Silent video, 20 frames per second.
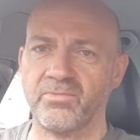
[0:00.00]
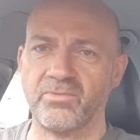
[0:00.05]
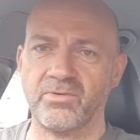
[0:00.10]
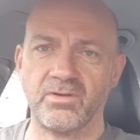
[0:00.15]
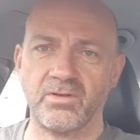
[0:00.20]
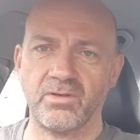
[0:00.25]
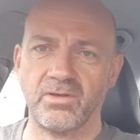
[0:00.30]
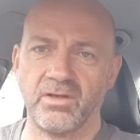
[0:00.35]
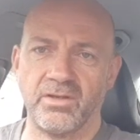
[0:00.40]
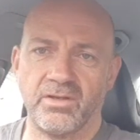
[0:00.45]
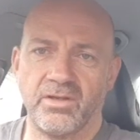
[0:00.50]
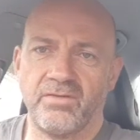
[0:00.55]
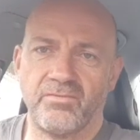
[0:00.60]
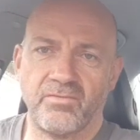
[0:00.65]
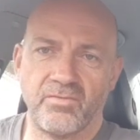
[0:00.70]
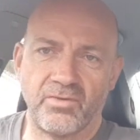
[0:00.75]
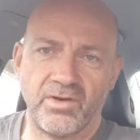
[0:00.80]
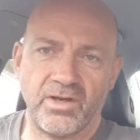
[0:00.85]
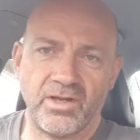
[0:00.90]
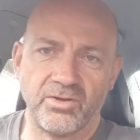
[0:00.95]
I never
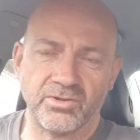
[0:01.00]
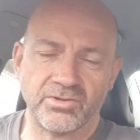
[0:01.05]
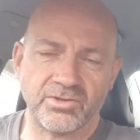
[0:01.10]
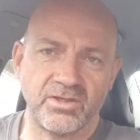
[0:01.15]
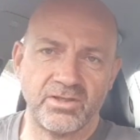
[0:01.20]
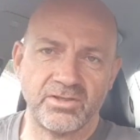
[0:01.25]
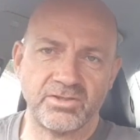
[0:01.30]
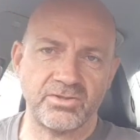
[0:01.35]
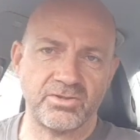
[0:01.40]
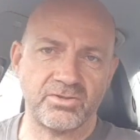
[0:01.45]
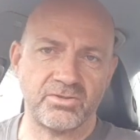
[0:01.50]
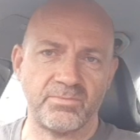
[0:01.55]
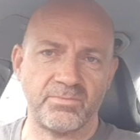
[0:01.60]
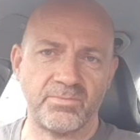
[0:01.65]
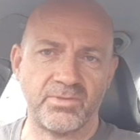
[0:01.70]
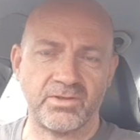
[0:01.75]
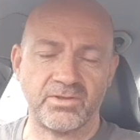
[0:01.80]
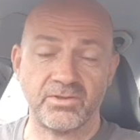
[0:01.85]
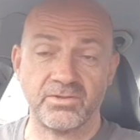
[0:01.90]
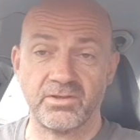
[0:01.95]
really got to listen
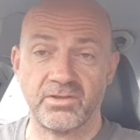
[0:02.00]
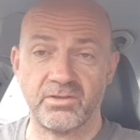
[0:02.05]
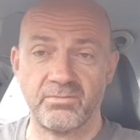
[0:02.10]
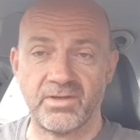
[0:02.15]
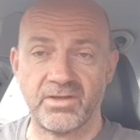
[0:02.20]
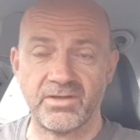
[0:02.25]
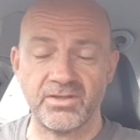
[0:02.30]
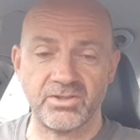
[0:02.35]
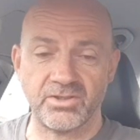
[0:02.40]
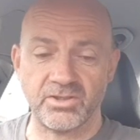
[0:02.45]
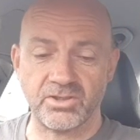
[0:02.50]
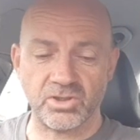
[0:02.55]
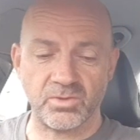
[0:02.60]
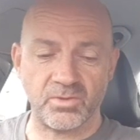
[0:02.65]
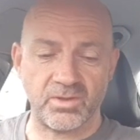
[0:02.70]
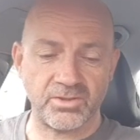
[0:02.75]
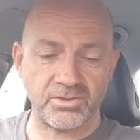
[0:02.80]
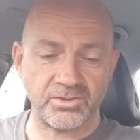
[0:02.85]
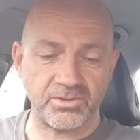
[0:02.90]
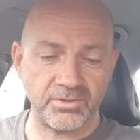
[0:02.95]
because of the money
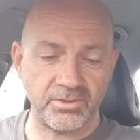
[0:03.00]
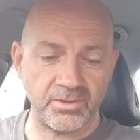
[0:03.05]
situation.